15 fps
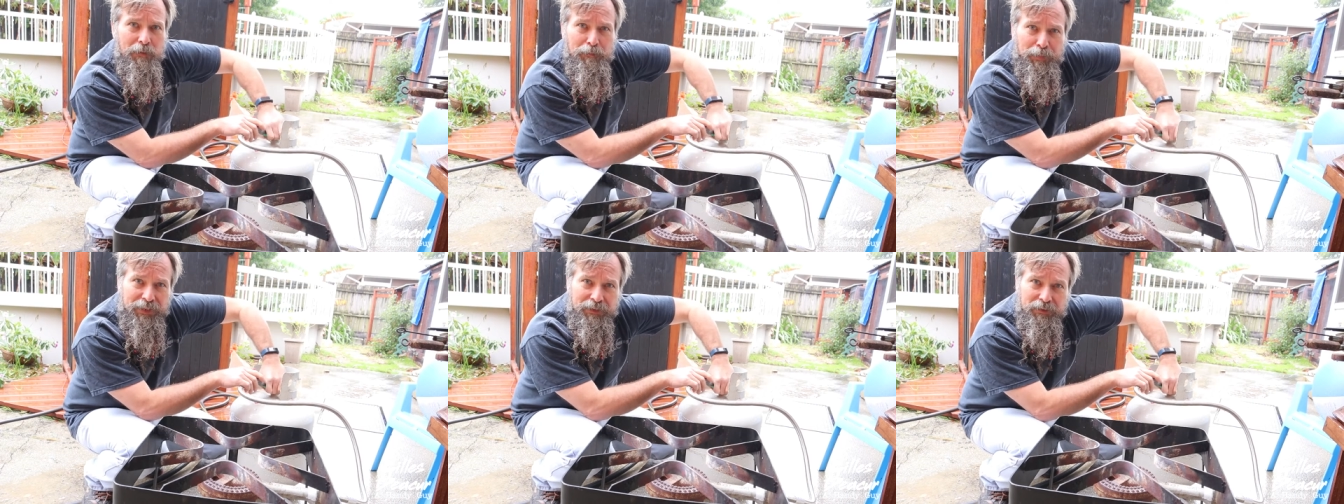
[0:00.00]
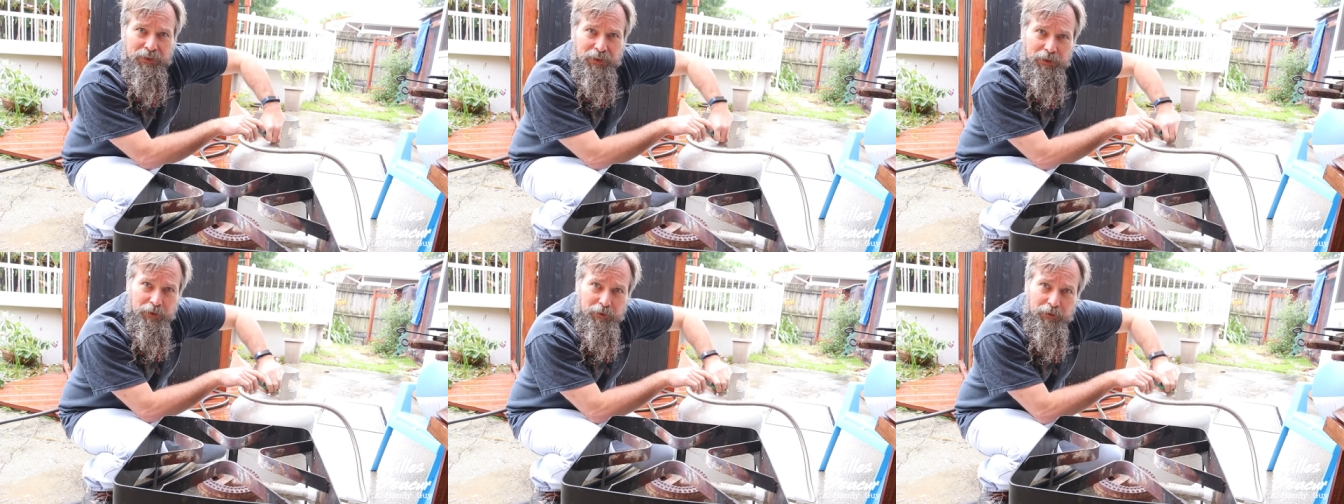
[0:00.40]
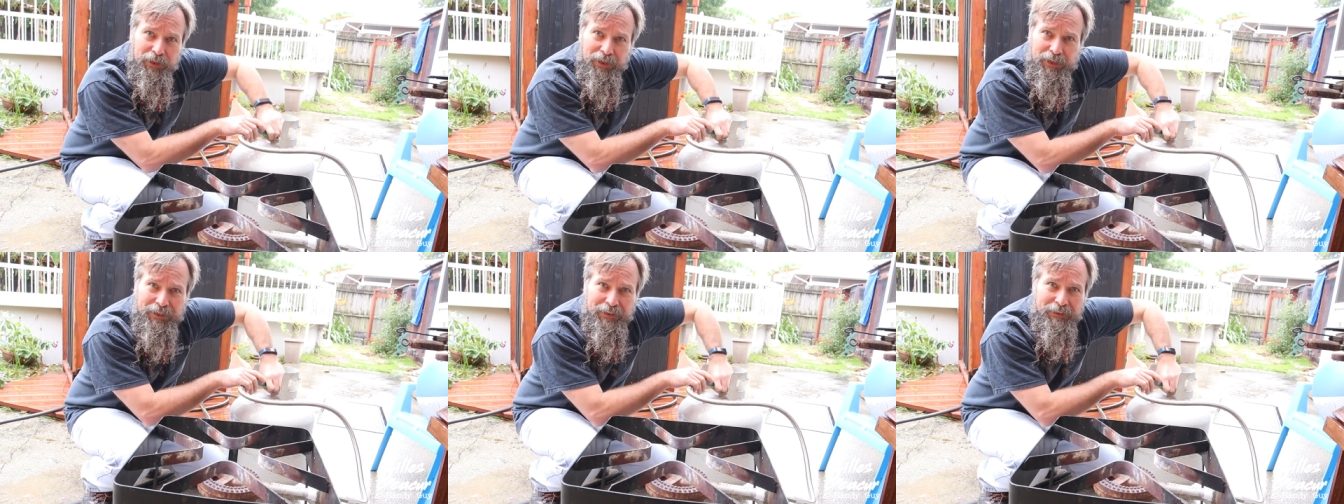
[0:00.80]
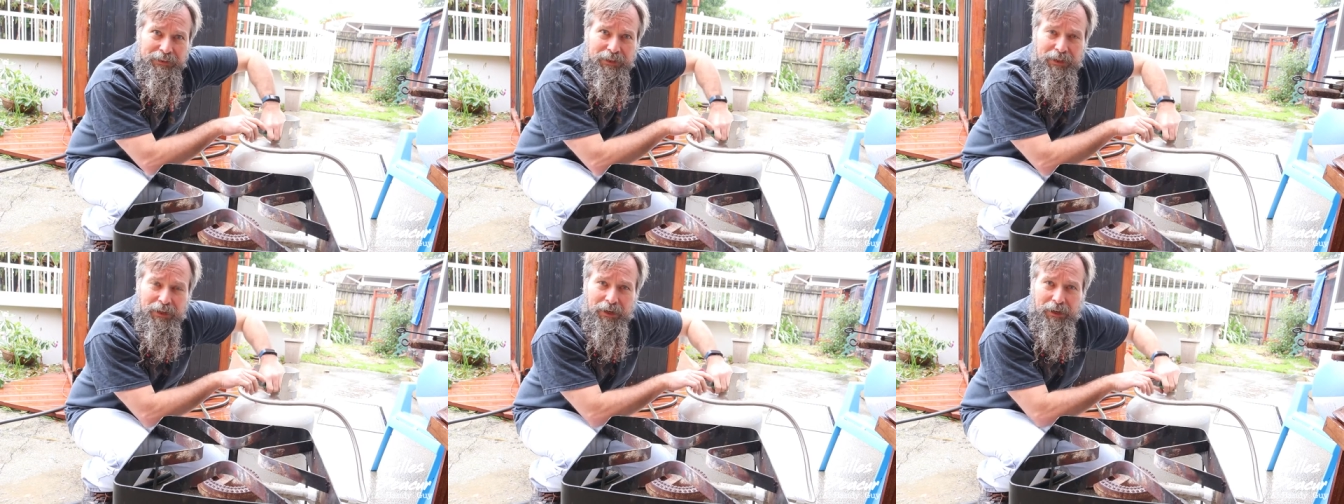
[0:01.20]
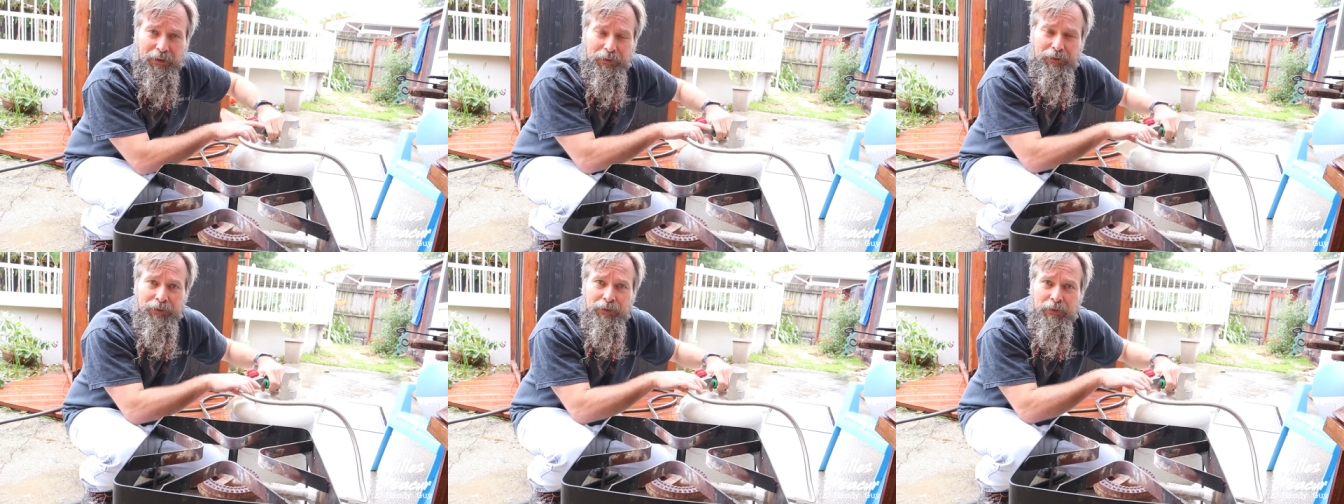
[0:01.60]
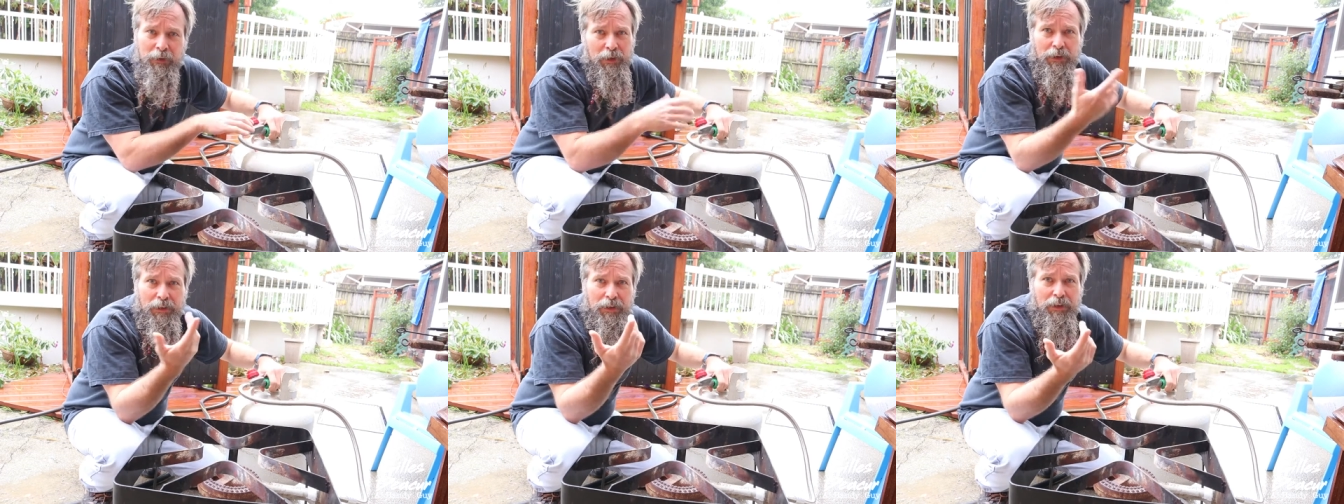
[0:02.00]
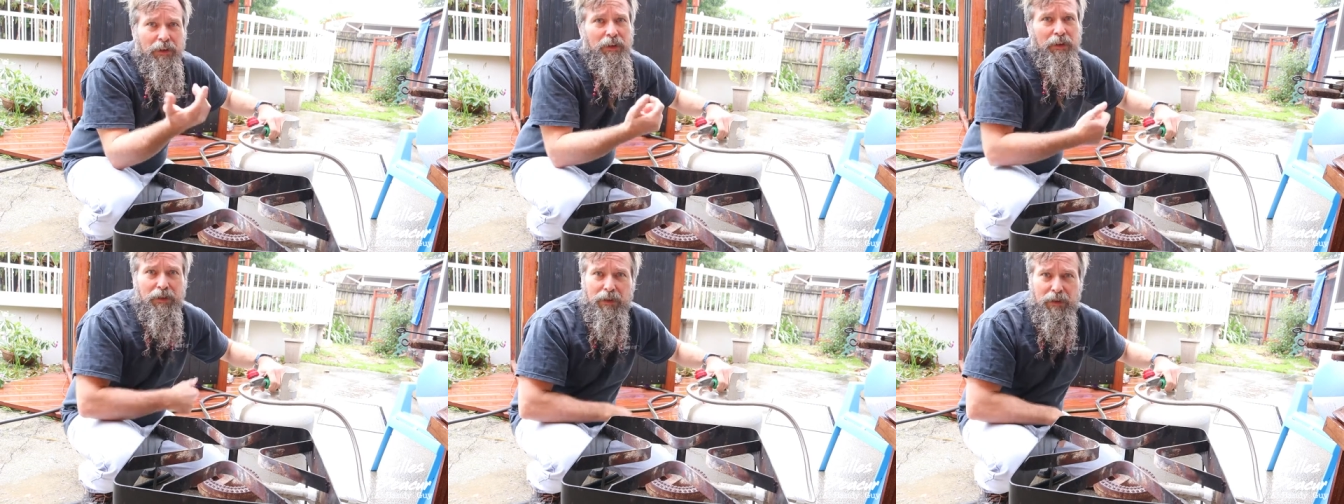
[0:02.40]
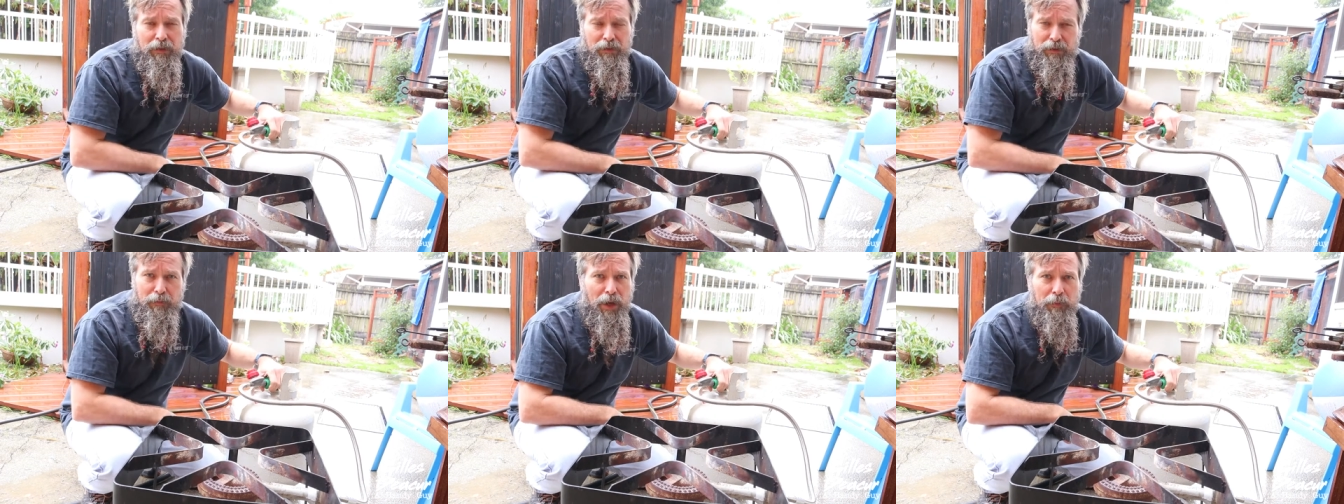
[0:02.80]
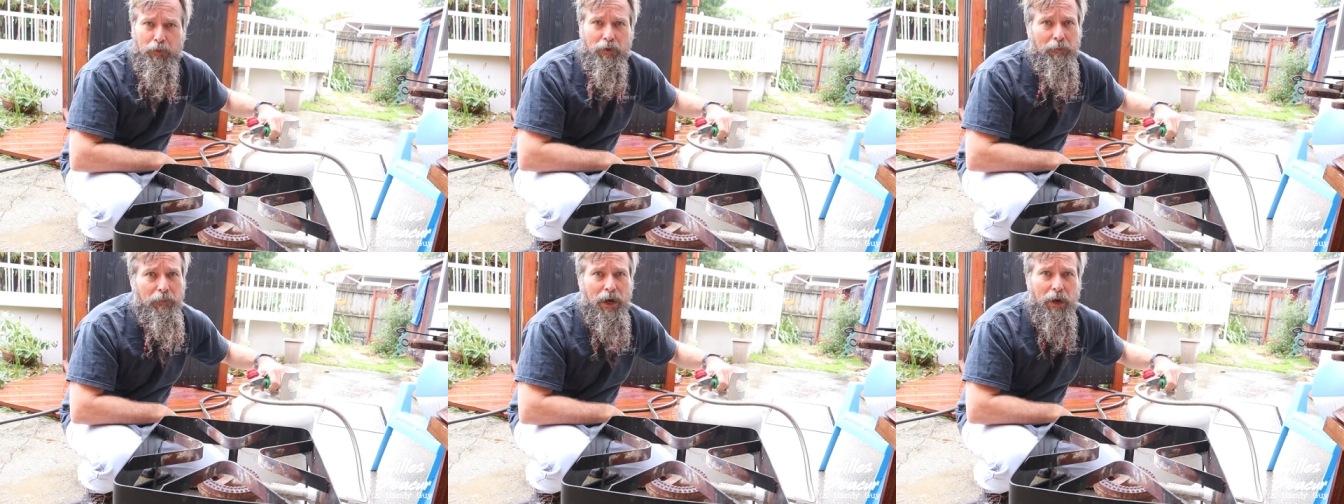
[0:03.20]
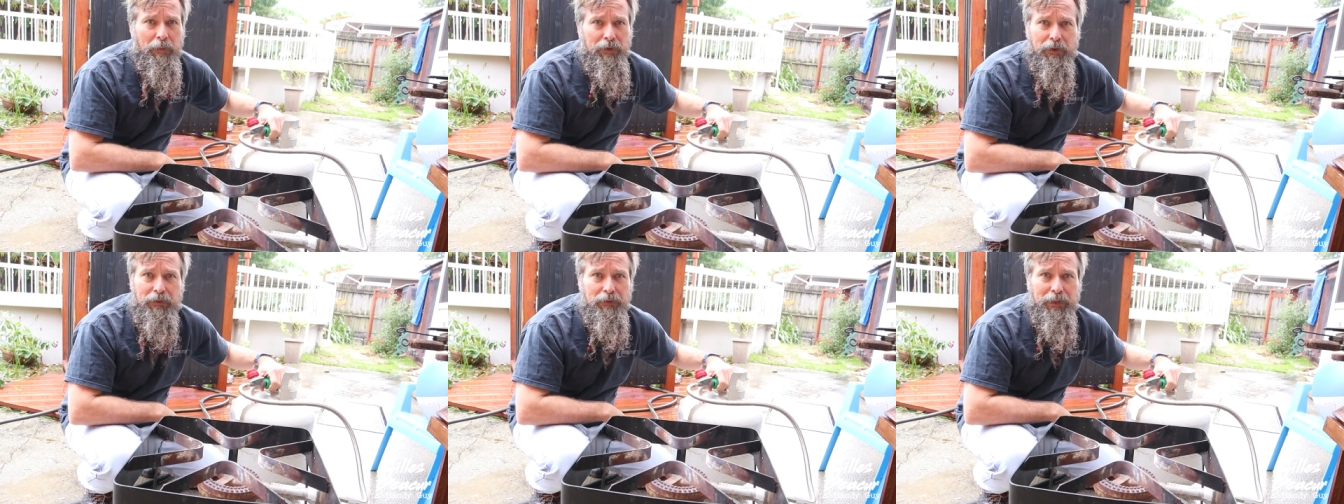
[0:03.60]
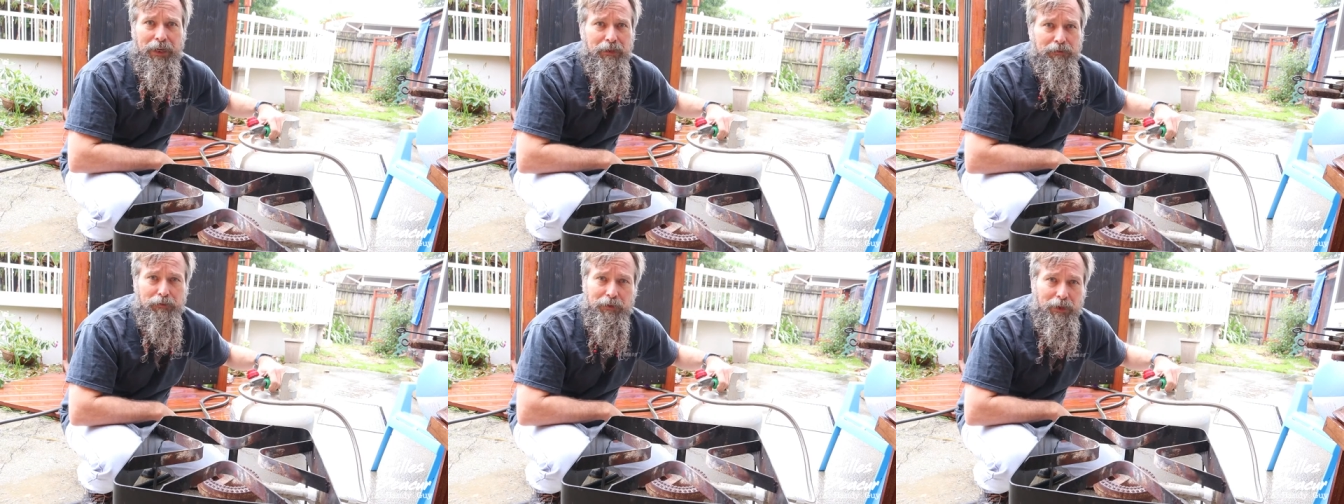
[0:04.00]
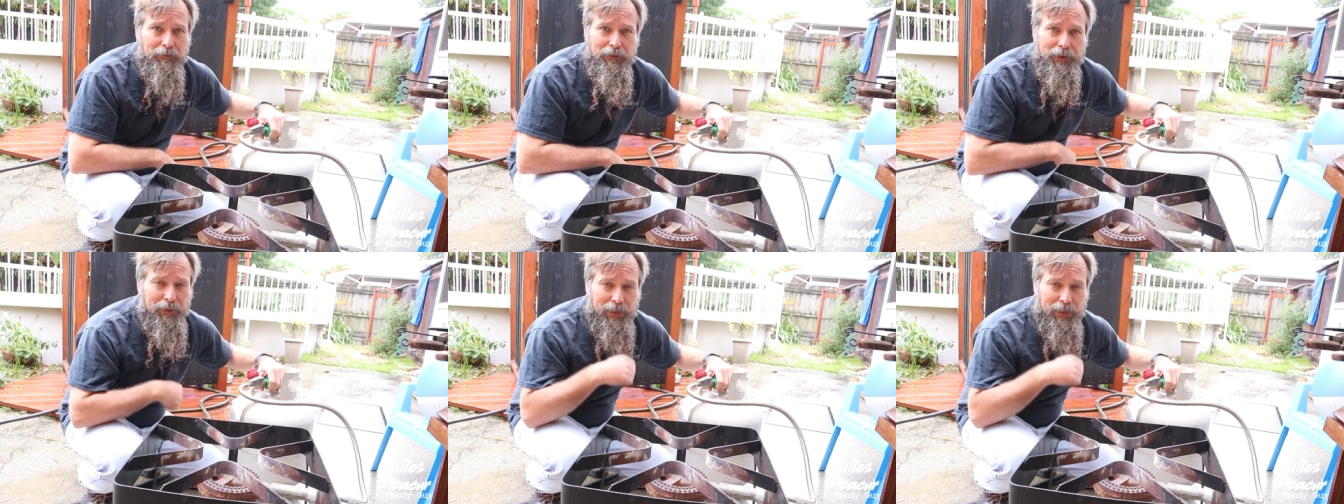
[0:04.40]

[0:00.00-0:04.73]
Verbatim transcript: beans here, and uh, the popcorn popper doesn't last forever.